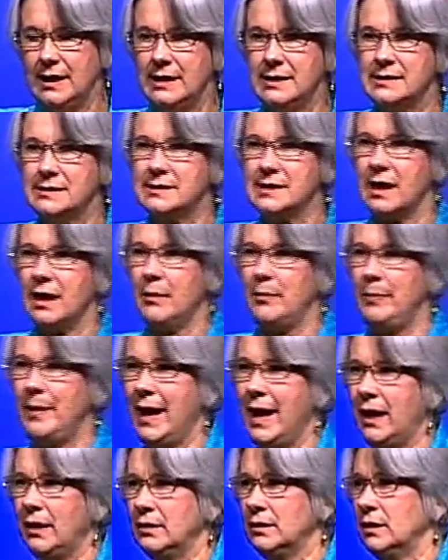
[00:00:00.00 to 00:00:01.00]
is
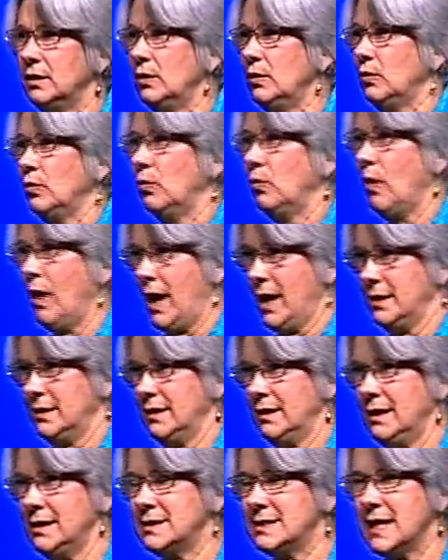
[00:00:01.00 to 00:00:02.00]
about
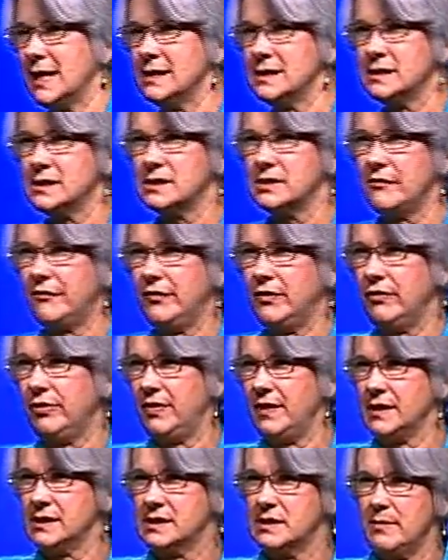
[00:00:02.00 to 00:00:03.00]
what? It tells us a few
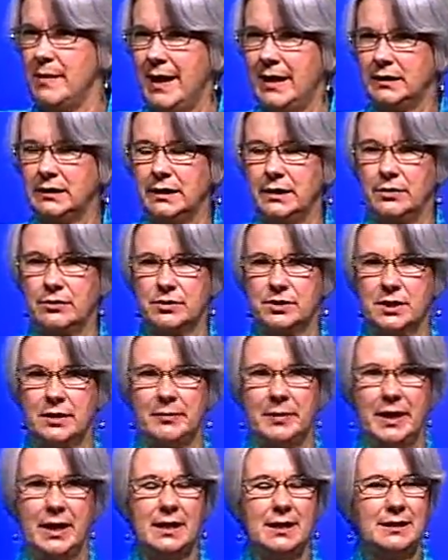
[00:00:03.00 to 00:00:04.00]
things about
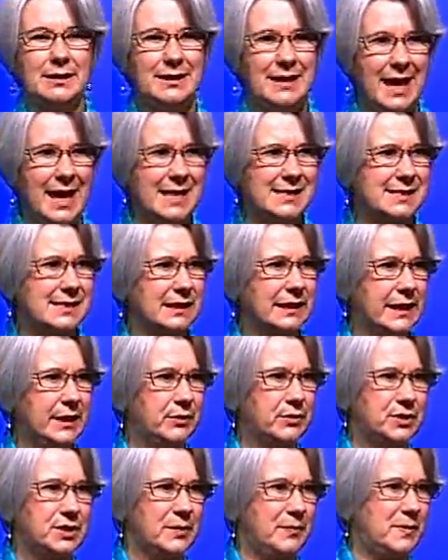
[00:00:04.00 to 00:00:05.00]
leadership. Yes,
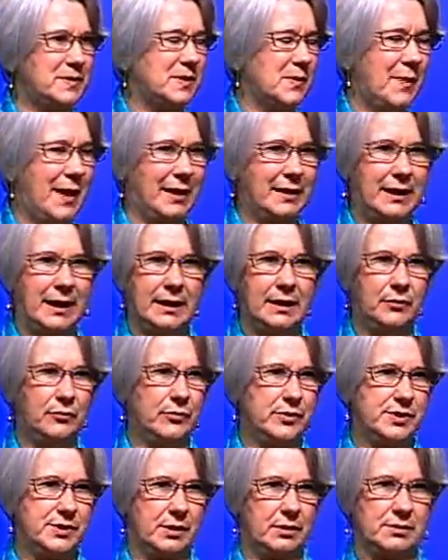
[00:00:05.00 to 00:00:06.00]
leadership is about
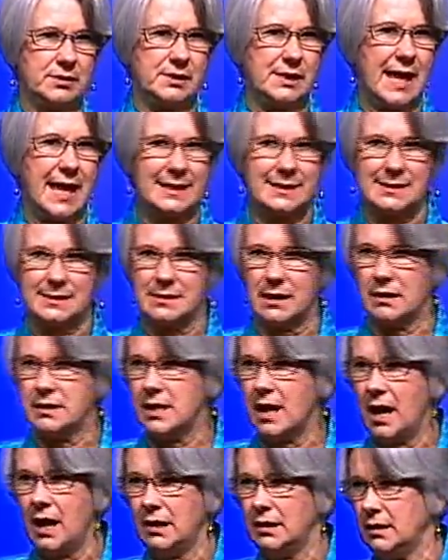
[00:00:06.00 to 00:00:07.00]
getting results.
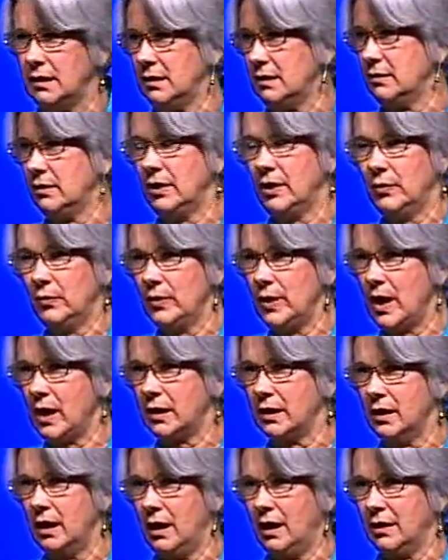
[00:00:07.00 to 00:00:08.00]
We're not
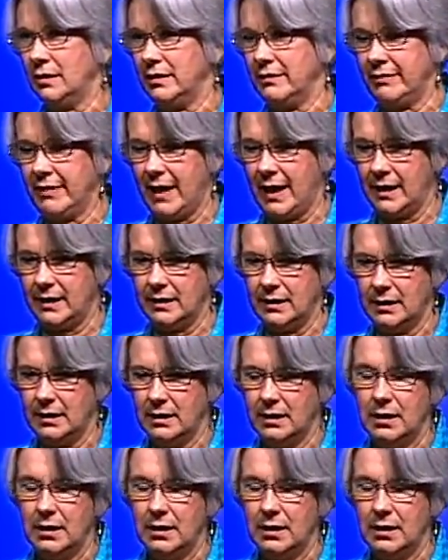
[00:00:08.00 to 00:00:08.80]
going to argue that.